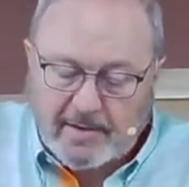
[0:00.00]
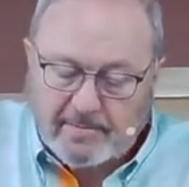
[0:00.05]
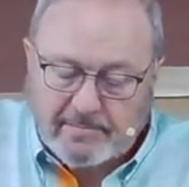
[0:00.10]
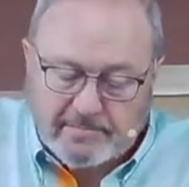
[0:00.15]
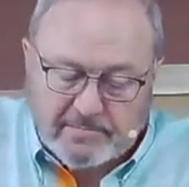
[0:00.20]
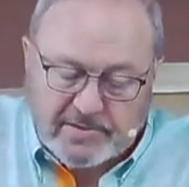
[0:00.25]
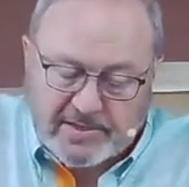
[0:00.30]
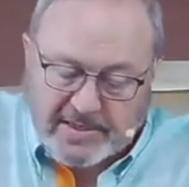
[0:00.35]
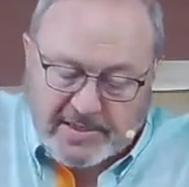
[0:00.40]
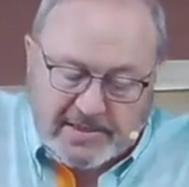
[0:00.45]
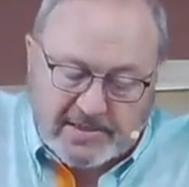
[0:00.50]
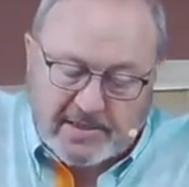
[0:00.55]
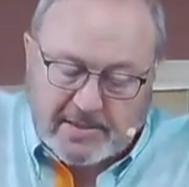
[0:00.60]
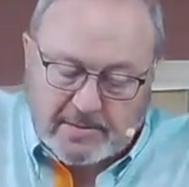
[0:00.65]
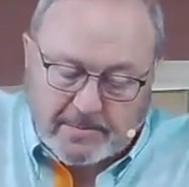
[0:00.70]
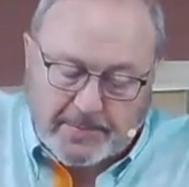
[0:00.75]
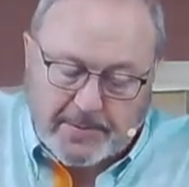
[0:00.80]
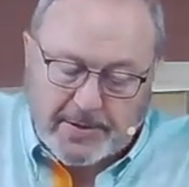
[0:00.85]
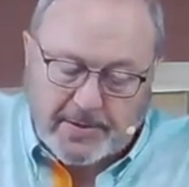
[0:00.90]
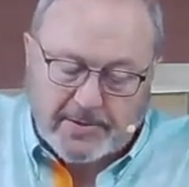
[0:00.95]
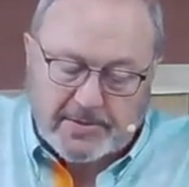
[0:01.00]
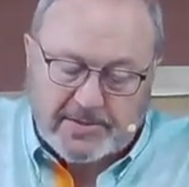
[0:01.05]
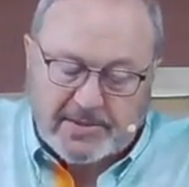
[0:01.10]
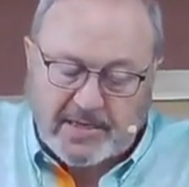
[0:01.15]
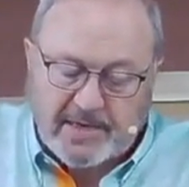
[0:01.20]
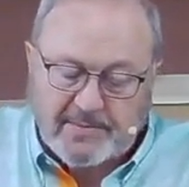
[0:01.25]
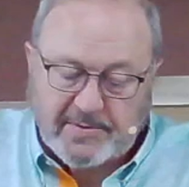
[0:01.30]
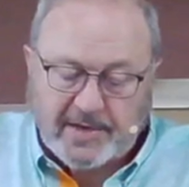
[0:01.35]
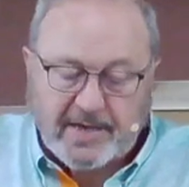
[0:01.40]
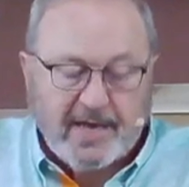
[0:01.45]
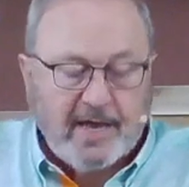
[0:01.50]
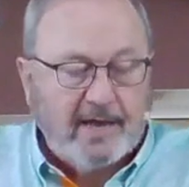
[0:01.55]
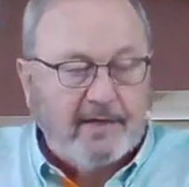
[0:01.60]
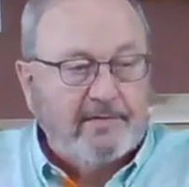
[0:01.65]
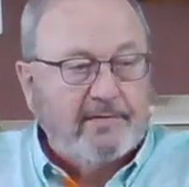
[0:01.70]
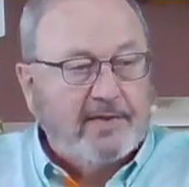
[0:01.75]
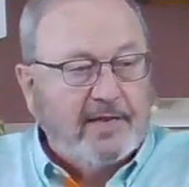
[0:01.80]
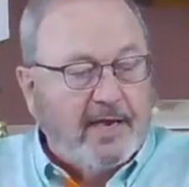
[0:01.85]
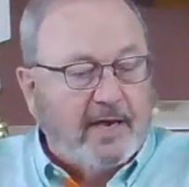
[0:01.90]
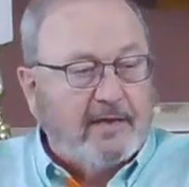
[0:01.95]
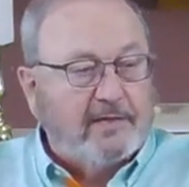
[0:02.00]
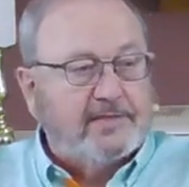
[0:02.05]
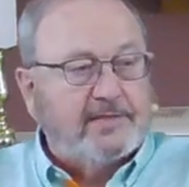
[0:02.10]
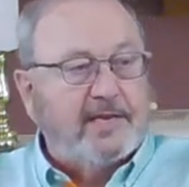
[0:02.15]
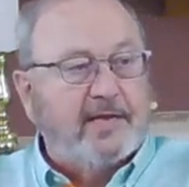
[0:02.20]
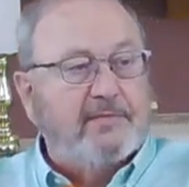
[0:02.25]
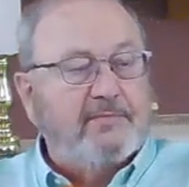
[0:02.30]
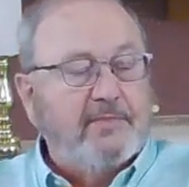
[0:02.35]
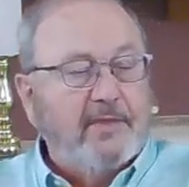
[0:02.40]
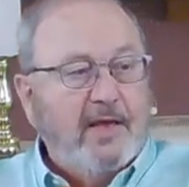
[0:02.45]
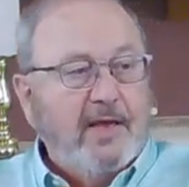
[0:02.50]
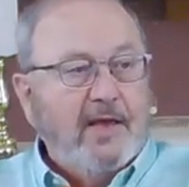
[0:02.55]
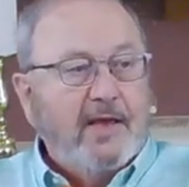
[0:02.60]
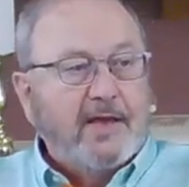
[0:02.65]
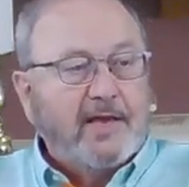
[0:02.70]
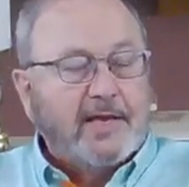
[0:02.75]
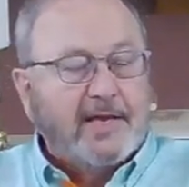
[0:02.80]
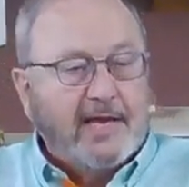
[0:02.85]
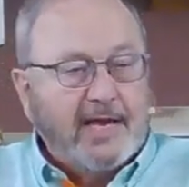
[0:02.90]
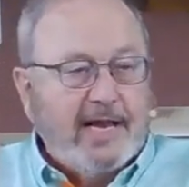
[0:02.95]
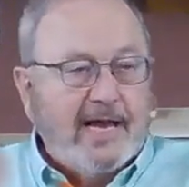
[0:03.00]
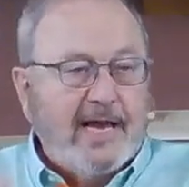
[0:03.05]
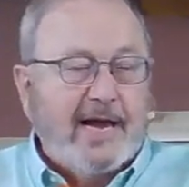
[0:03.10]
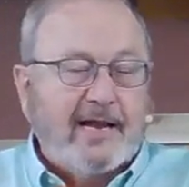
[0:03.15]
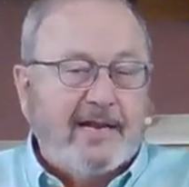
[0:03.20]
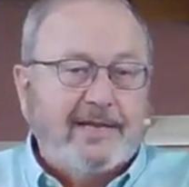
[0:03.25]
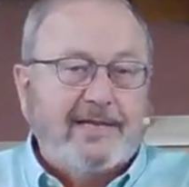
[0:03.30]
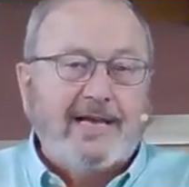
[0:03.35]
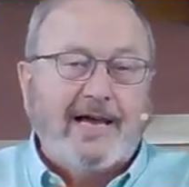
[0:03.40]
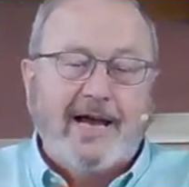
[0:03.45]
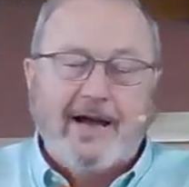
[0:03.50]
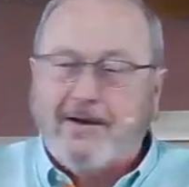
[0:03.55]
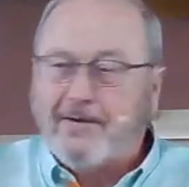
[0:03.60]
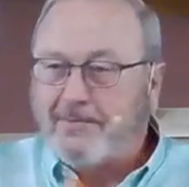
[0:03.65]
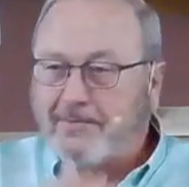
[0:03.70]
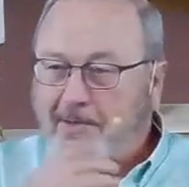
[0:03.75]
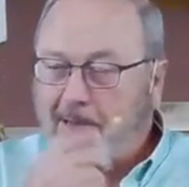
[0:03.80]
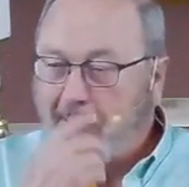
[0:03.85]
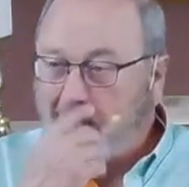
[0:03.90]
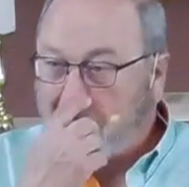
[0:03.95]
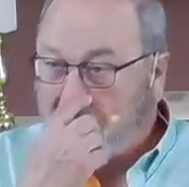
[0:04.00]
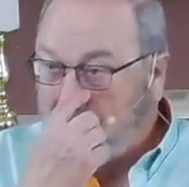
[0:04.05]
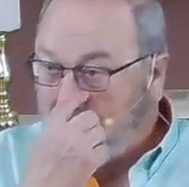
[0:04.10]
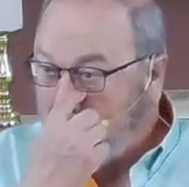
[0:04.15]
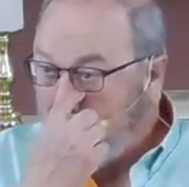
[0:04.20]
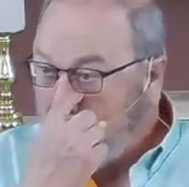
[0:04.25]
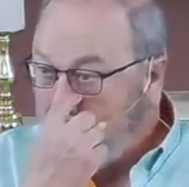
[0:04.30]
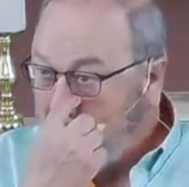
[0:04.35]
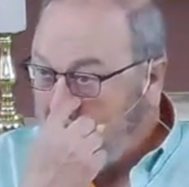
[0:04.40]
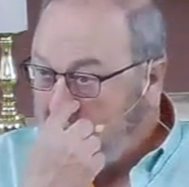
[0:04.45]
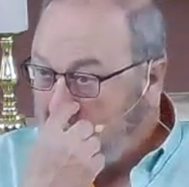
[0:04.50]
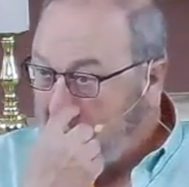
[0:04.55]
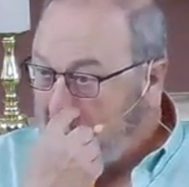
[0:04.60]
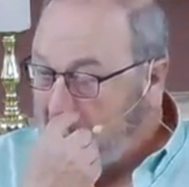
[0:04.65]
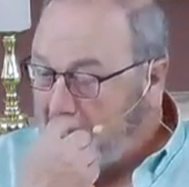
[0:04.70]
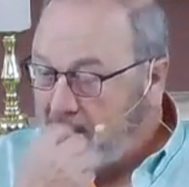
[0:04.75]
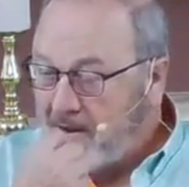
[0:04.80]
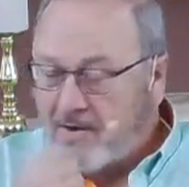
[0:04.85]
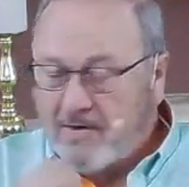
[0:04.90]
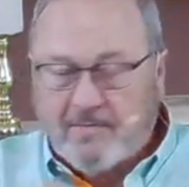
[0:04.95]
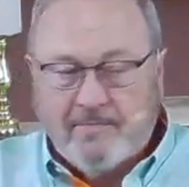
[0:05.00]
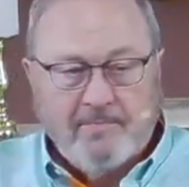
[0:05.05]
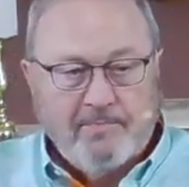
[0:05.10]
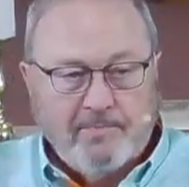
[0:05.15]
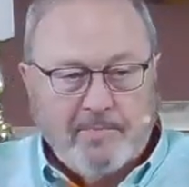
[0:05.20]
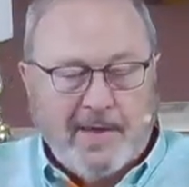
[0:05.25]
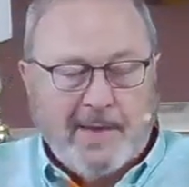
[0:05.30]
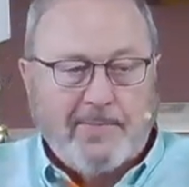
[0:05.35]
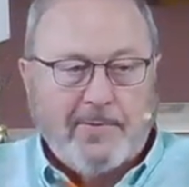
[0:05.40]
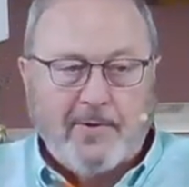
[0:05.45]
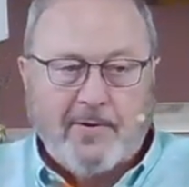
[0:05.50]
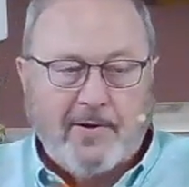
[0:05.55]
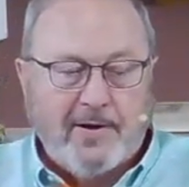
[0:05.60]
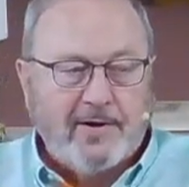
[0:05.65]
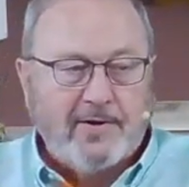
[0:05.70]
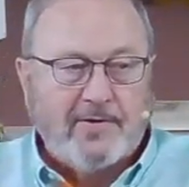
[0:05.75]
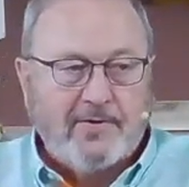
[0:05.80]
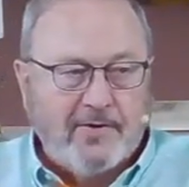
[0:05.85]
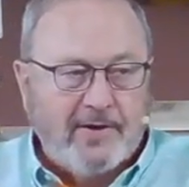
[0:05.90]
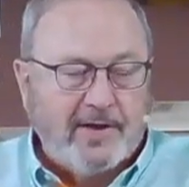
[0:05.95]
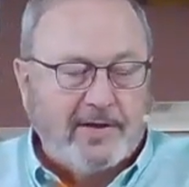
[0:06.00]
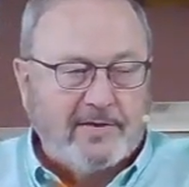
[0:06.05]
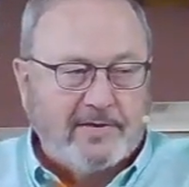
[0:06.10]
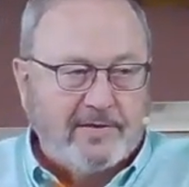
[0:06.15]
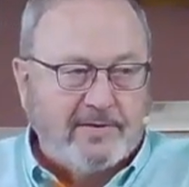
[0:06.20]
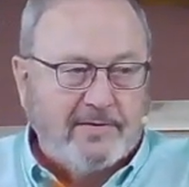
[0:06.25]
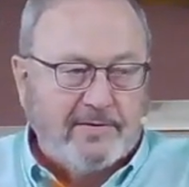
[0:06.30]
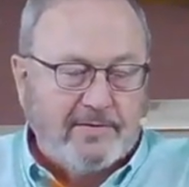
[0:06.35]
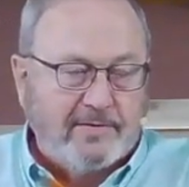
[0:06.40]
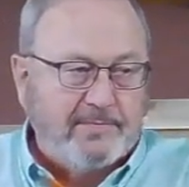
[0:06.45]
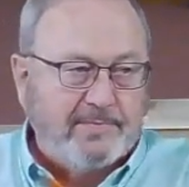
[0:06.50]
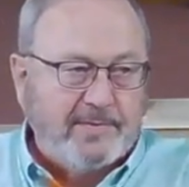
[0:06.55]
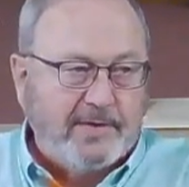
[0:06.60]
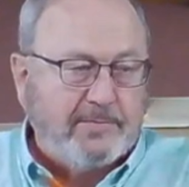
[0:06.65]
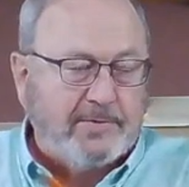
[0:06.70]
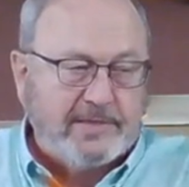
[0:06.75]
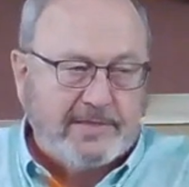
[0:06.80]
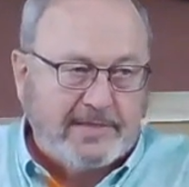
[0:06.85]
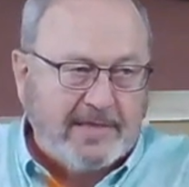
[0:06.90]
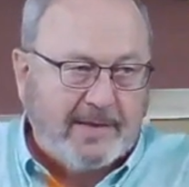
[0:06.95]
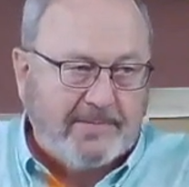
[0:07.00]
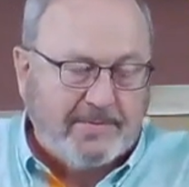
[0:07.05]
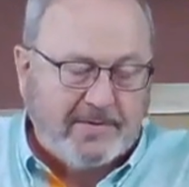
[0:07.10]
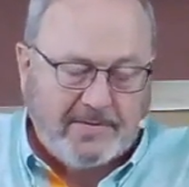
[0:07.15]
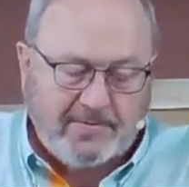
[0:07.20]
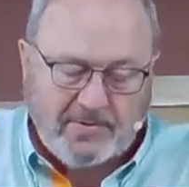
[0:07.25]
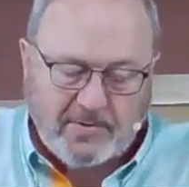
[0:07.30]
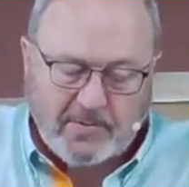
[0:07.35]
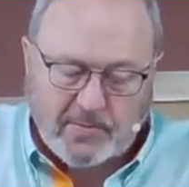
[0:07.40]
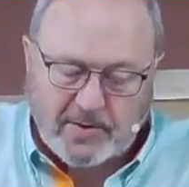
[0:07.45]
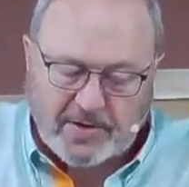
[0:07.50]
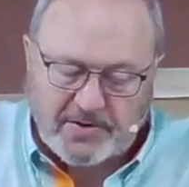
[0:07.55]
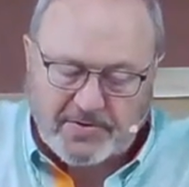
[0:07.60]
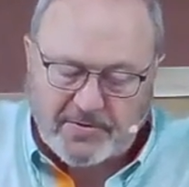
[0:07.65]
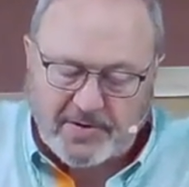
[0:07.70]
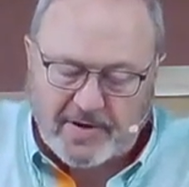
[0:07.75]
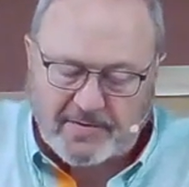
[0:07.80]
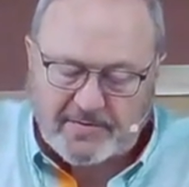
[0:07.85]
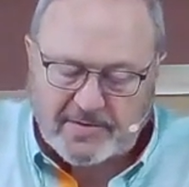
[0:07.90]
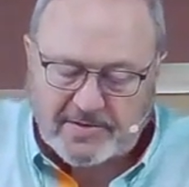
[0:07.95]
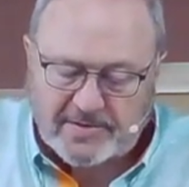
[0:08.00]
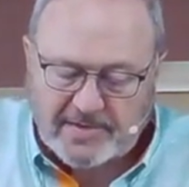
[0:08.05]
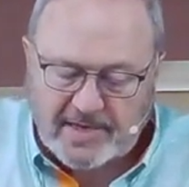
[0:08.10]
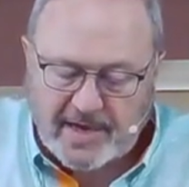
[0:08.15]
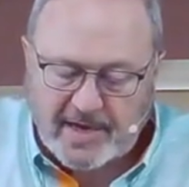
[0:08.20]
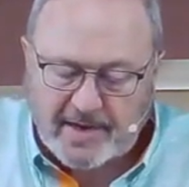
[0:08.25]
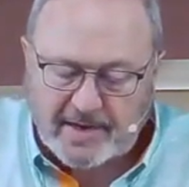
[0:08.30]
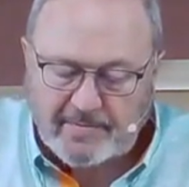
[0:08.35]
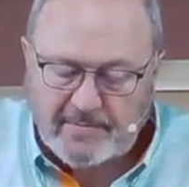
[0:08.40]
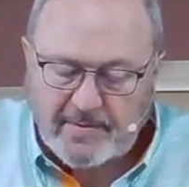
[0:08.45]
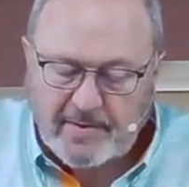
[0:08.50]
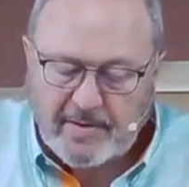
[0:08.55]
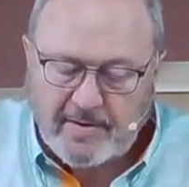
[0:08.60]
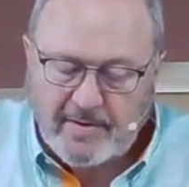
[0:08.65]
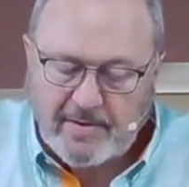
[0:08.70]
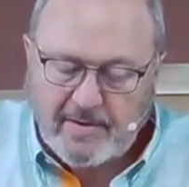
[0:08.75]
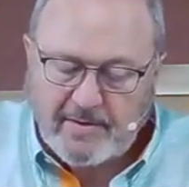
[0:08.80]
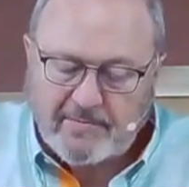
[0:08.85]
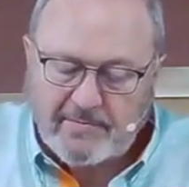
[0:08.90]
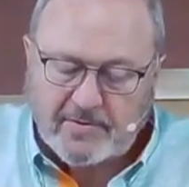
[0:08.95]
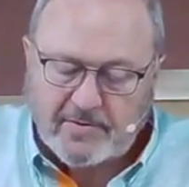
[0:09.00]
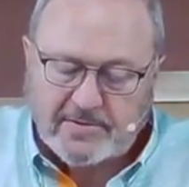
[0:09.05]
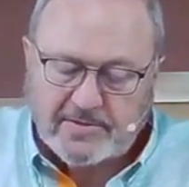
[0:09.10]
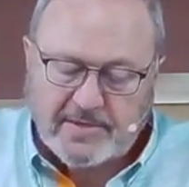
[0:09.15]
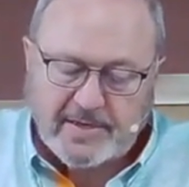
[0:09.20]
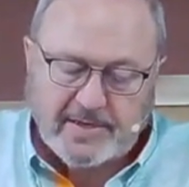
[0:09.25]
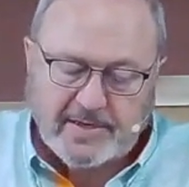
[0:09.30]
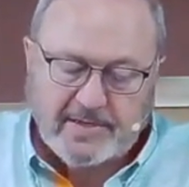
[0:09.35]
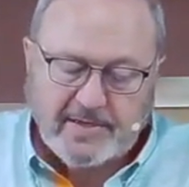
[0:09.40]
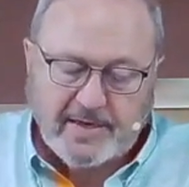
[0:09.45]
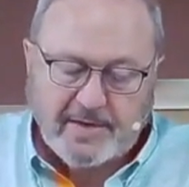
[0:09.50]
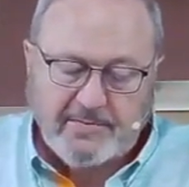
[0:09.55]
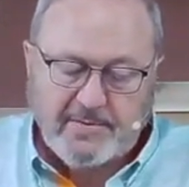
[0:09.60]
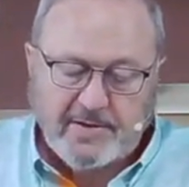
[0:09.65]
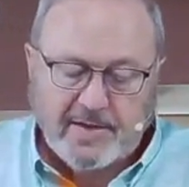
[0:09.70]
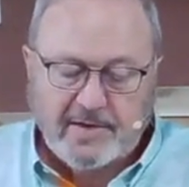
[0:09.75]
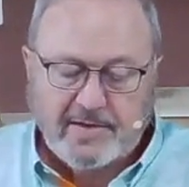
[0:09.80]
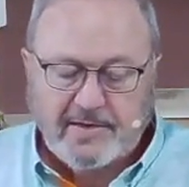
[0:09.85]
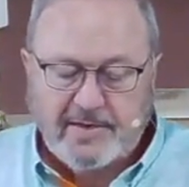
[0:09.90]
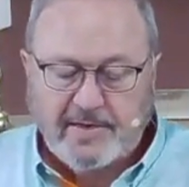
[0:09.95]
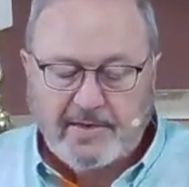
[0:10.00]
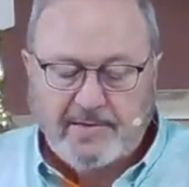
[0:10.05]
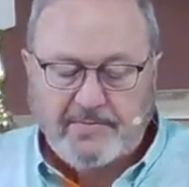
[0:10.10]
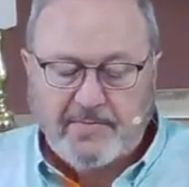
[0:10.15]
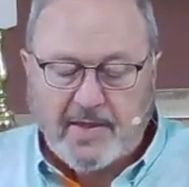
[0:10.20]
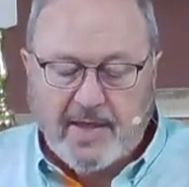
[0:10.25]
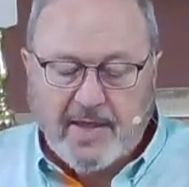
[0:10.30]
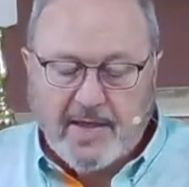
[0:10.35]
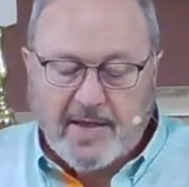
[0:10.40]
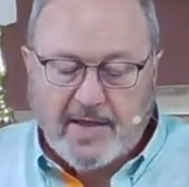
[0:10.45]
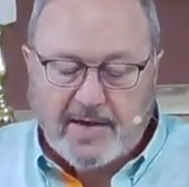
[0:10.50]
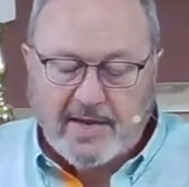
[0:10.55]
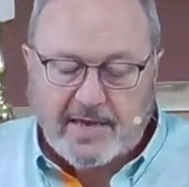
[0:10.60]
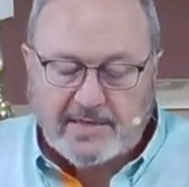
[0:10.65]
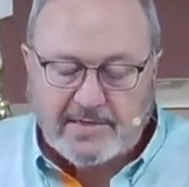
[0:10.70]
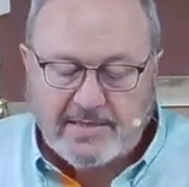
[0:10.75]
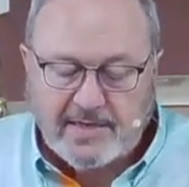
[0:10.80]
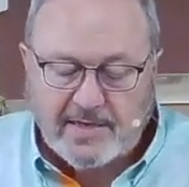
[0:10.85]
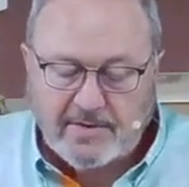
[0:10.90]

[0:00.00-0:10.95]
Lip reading: Jesus appears to him again, tells him, get out of town. You know, people aren't going to be receptive to what you have to say. Verse 19. And I said,